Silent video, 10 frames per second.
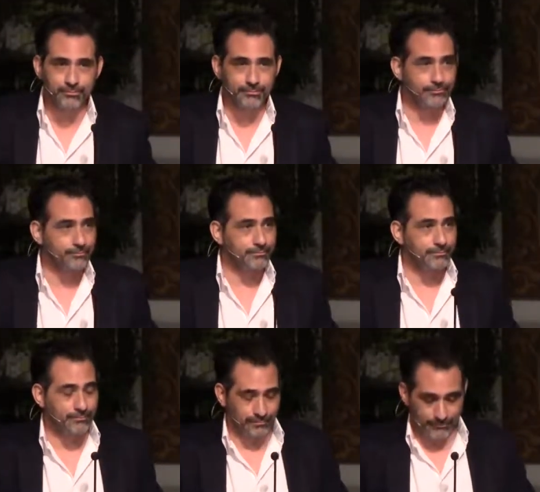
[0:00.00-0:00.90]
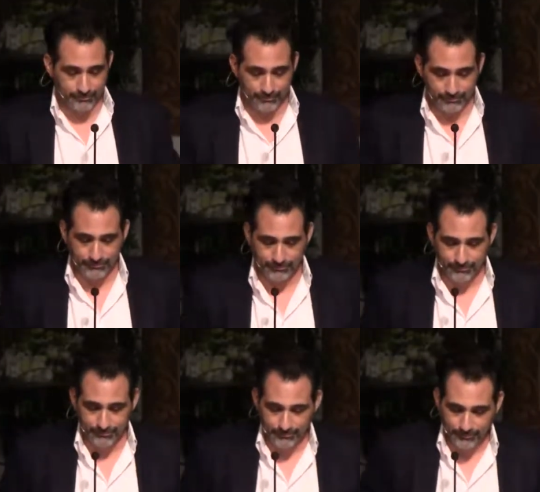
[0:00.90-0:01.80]

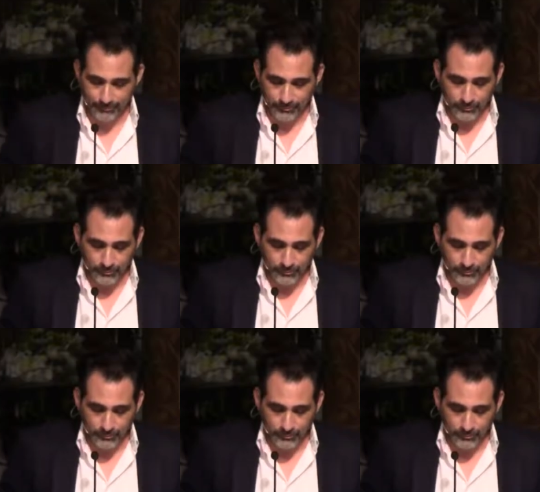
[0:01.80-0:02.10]
(silence)